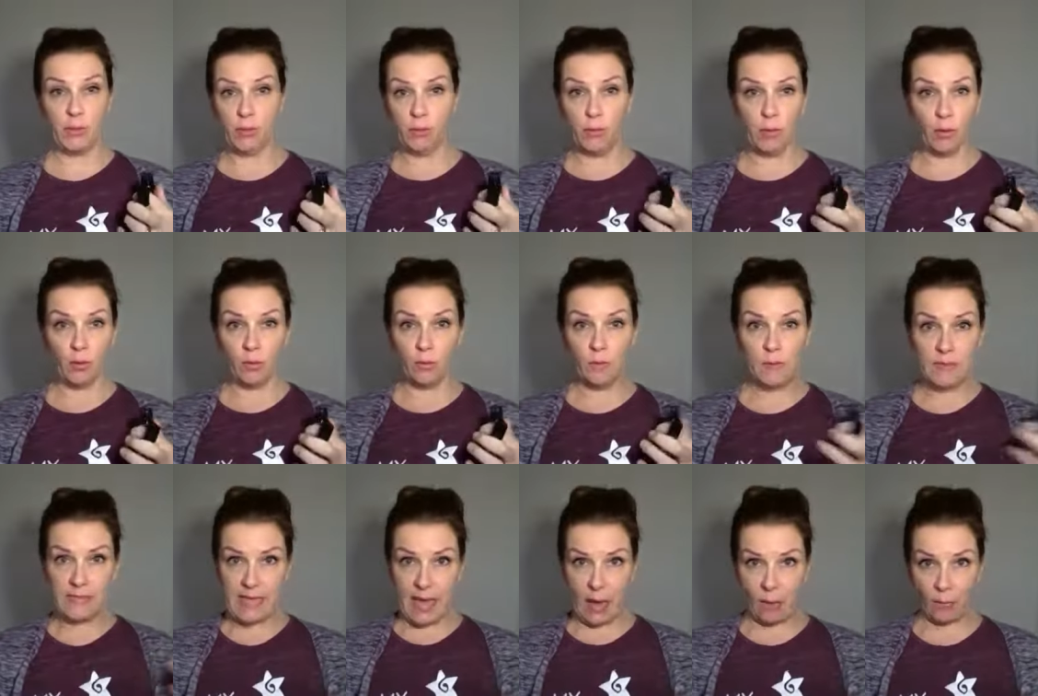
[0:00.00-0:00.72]
your
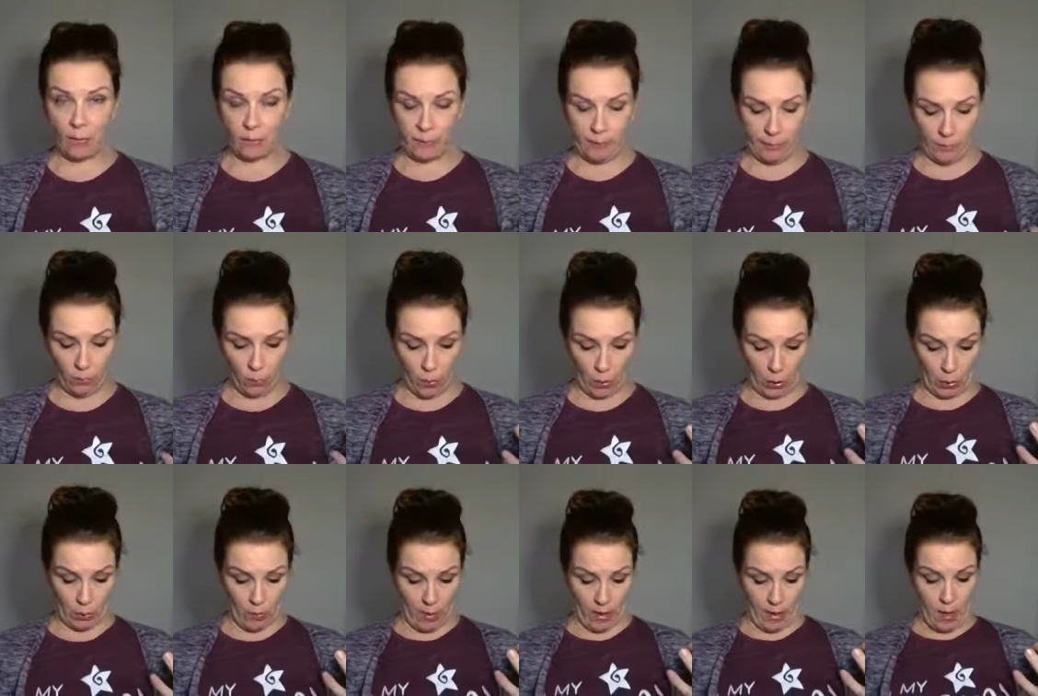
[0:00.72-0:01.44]
boobs, that would
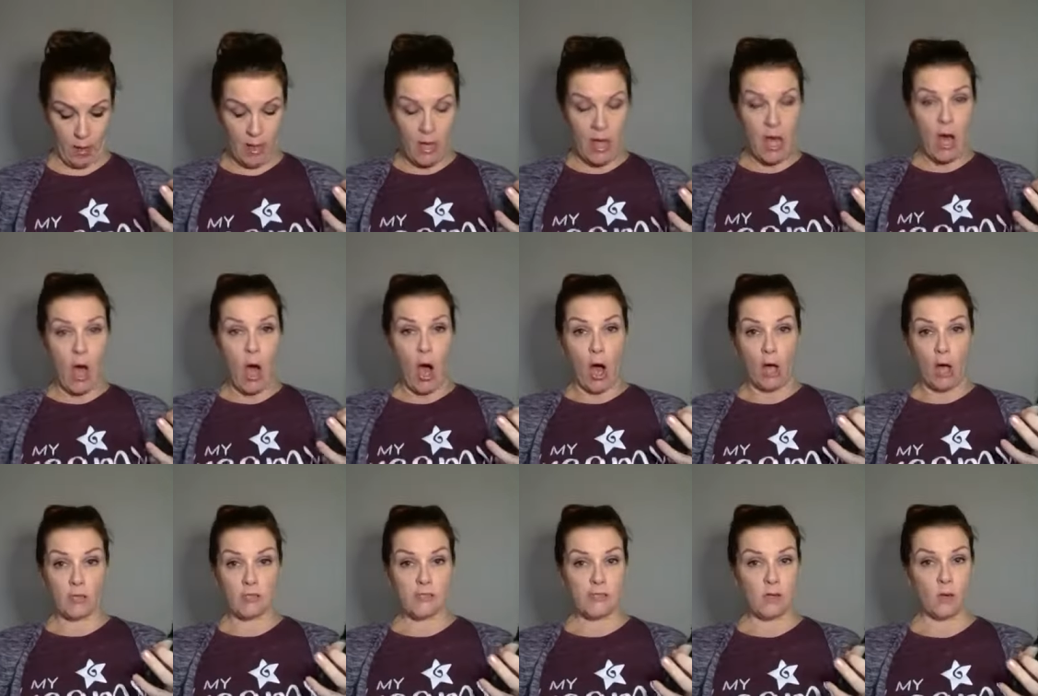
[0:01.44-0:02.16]
work well.
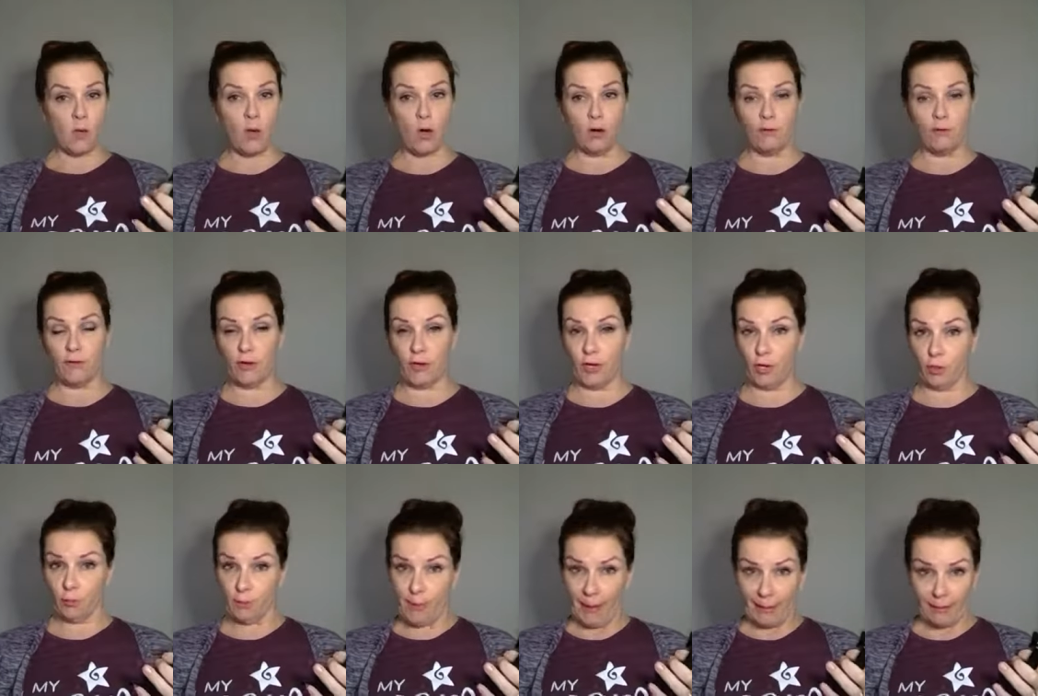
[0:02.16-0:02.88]
Also over
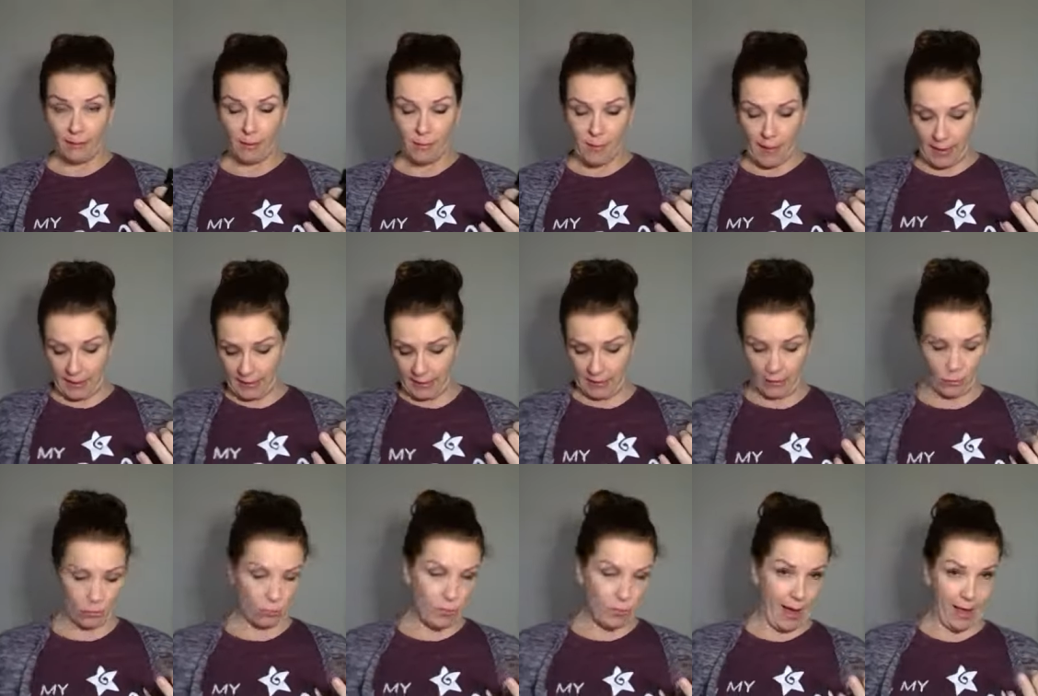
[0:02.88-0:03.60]
your belly button and
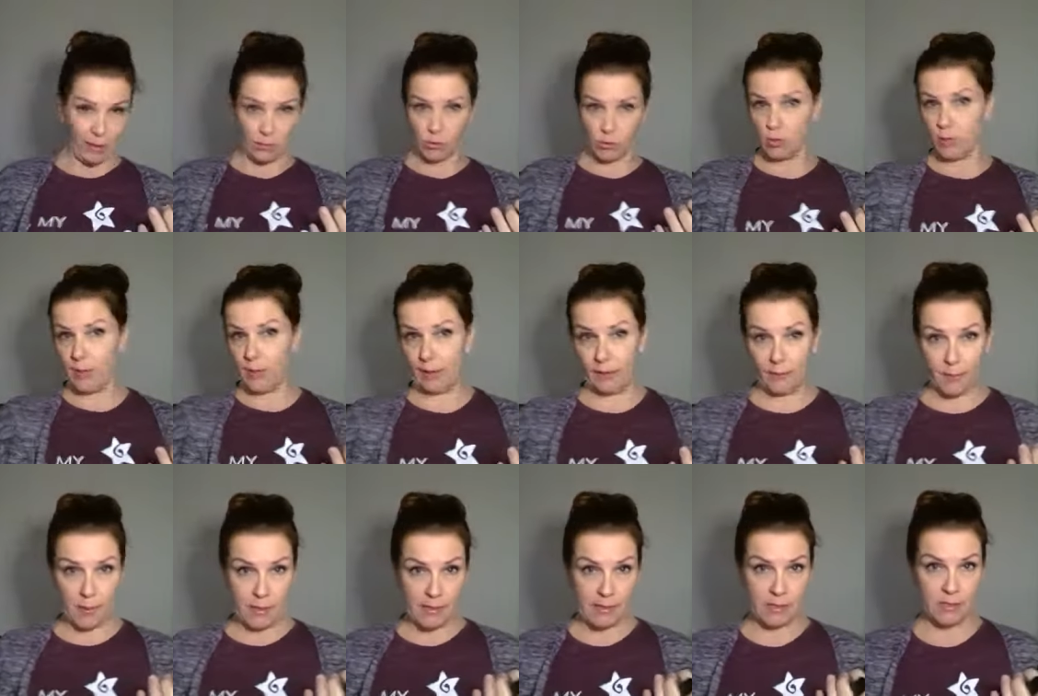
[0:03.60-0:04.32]
around your belly
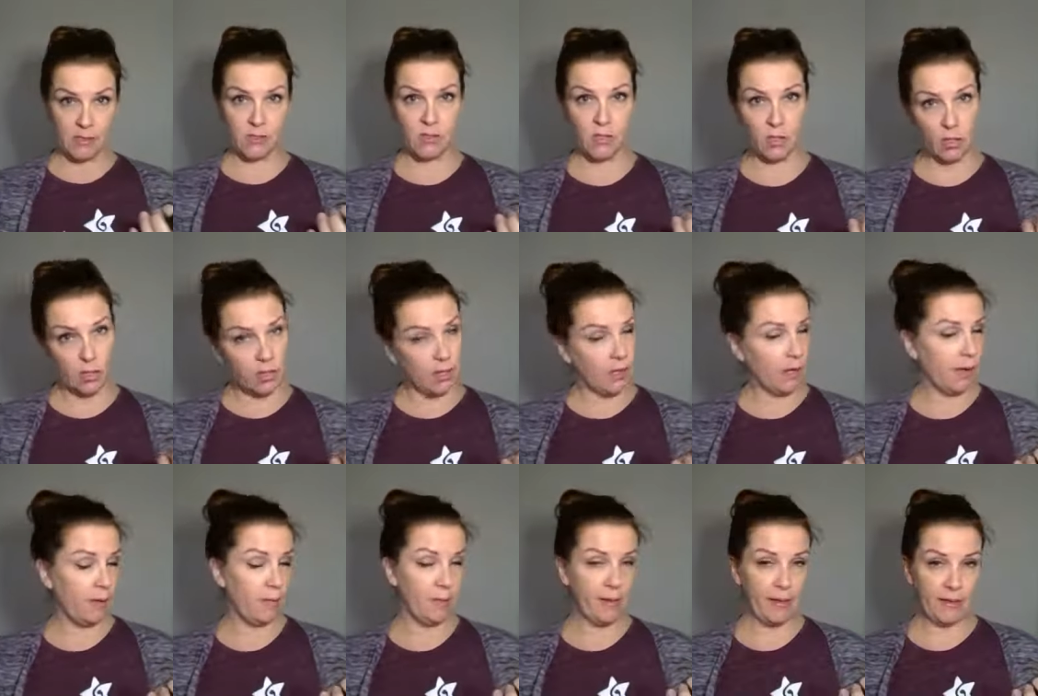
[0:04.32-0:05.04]
button is
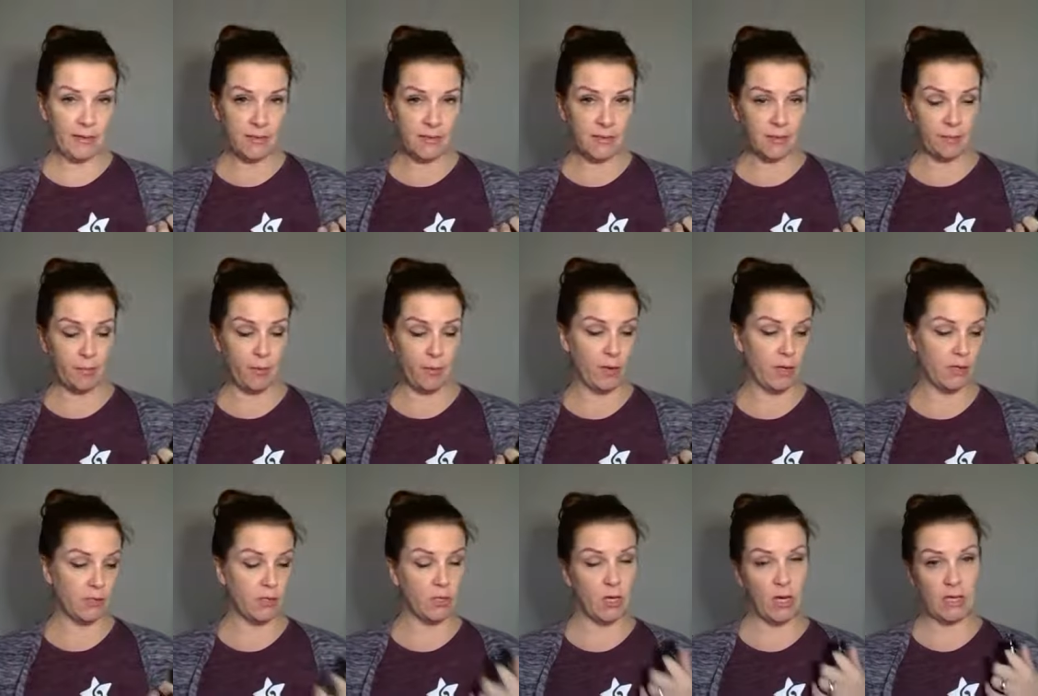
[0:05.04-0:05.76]
certainly a place to
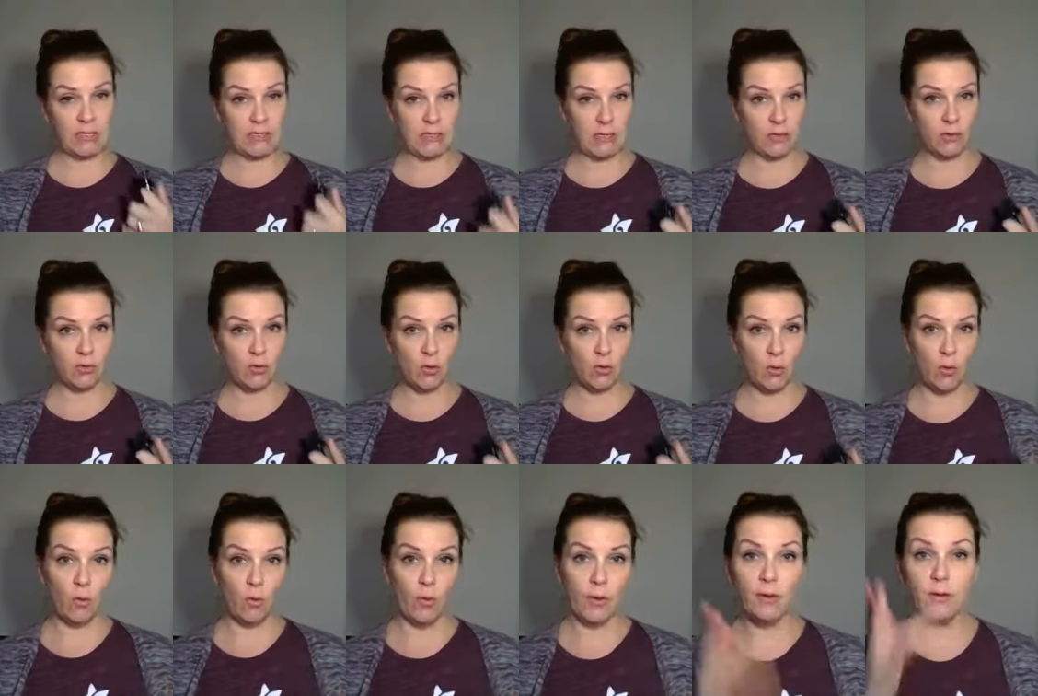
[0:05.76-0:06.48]
put
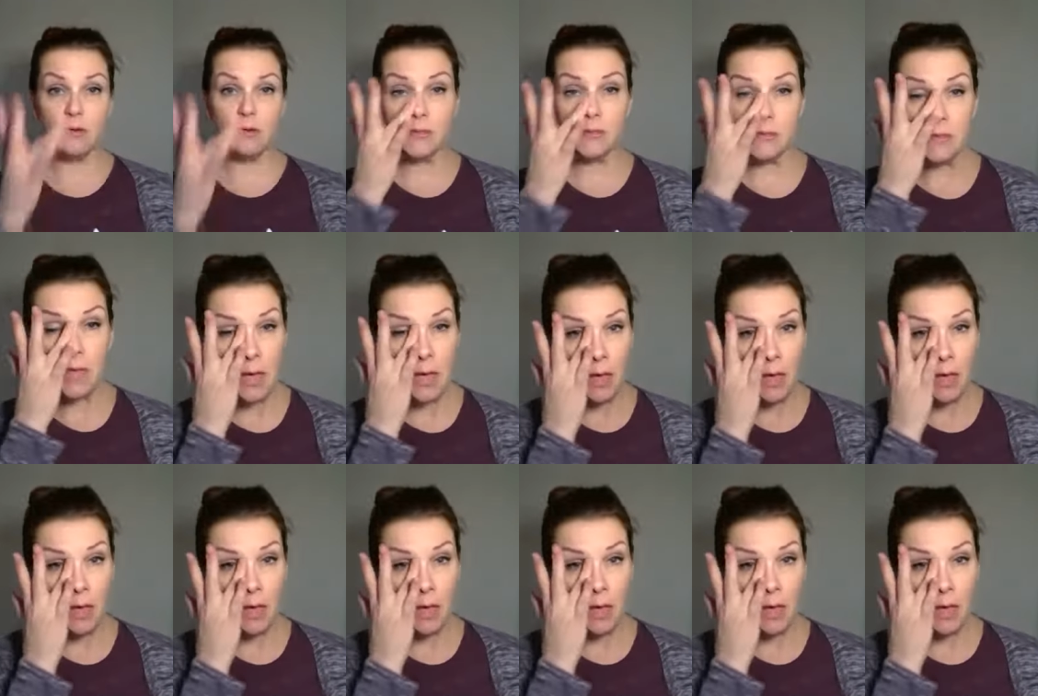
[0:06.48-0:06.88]
essential oils.